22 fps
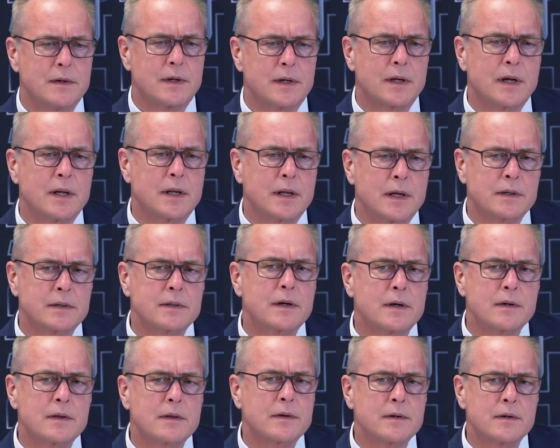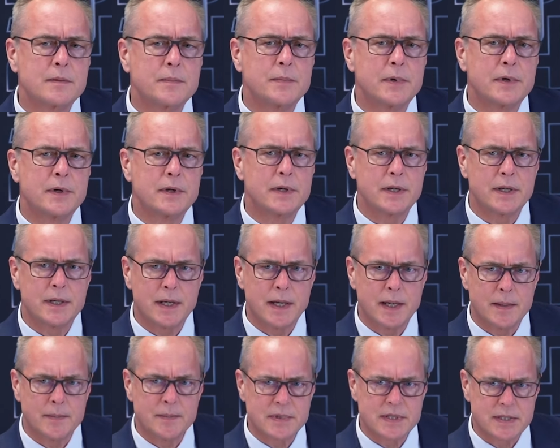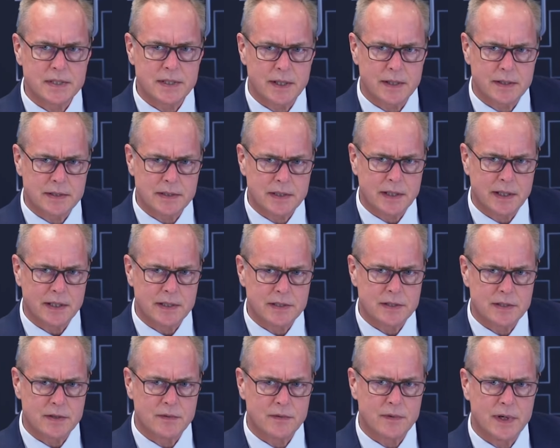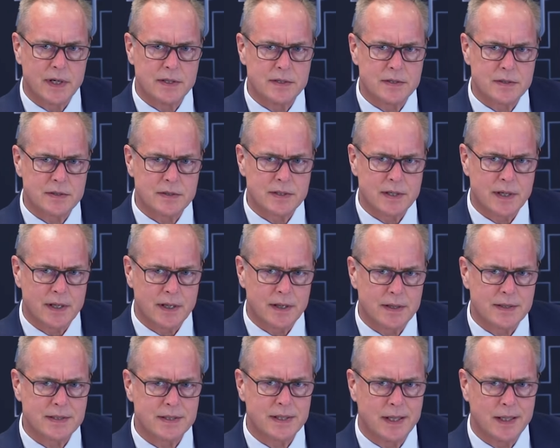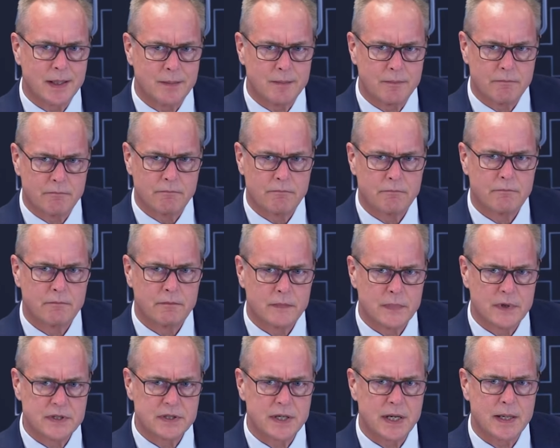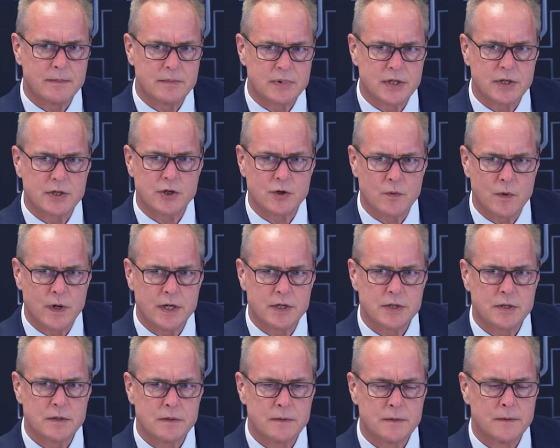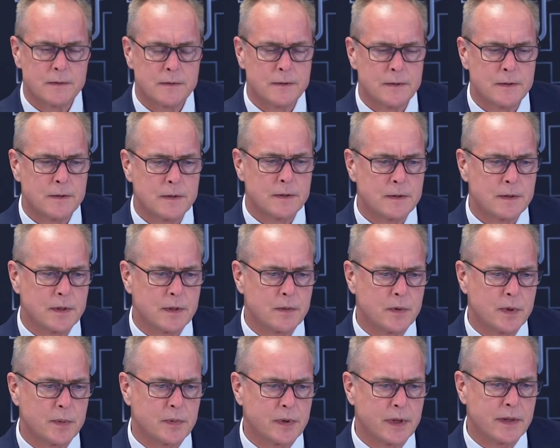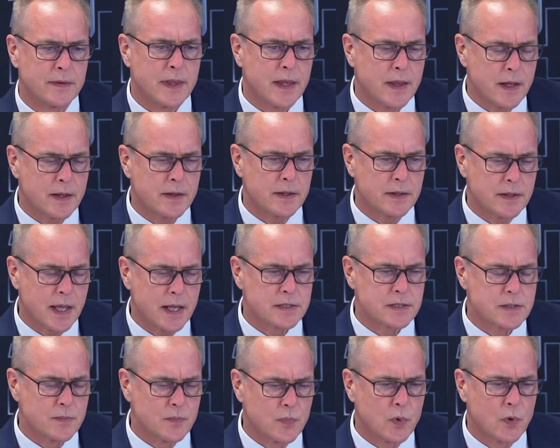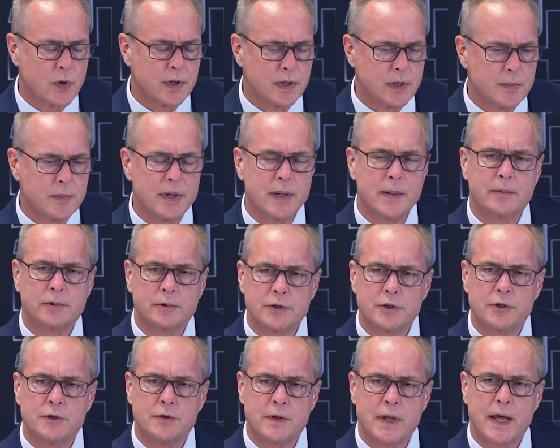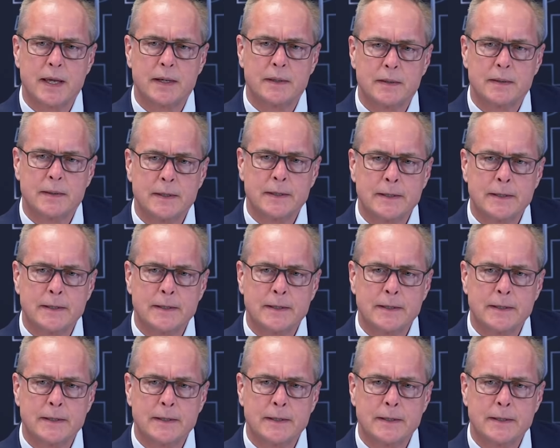and I liked our third period in Game 6 against the Rangers. Kind of the same situation that we played. That, I think that's important to be able to do that,